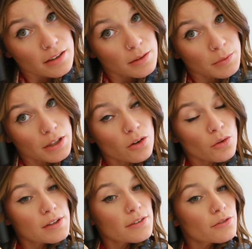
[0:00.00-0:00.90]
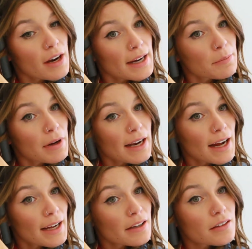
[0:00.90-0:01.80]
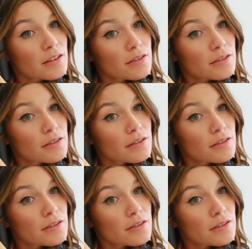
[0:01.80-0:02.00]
And I'm gonna hold it right at my eye.